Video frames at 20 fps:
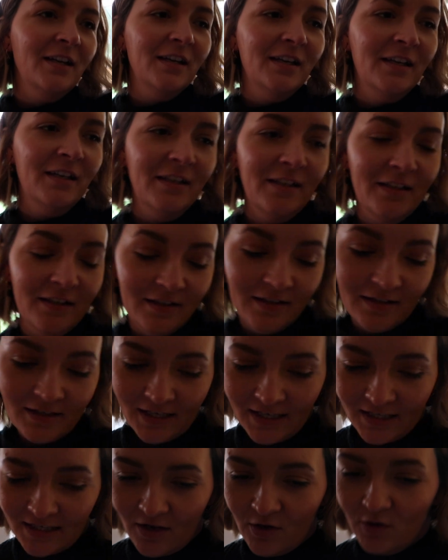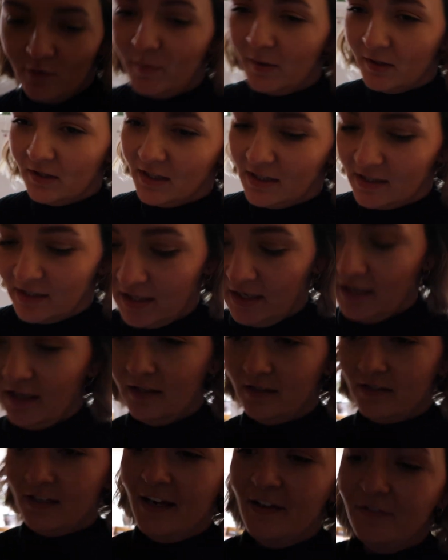I need to open these
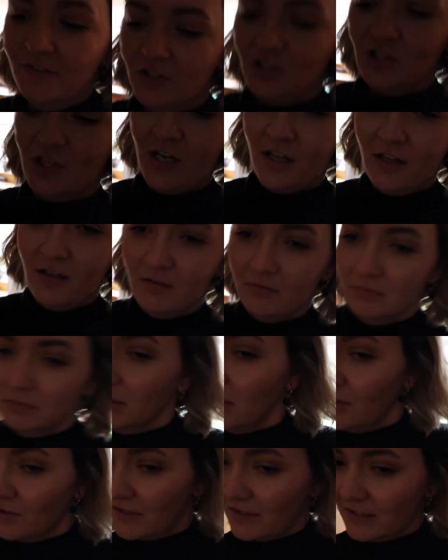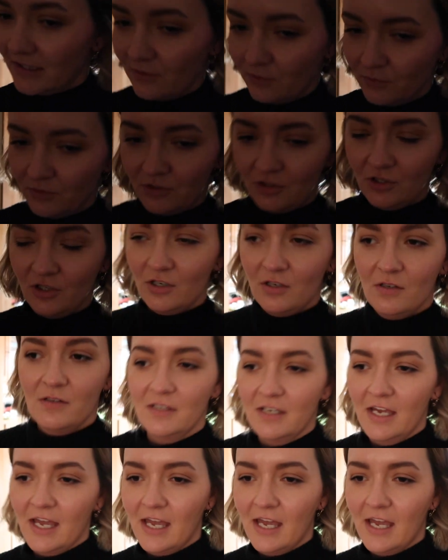curtains. I have to shut, oh God, he's had all the shoes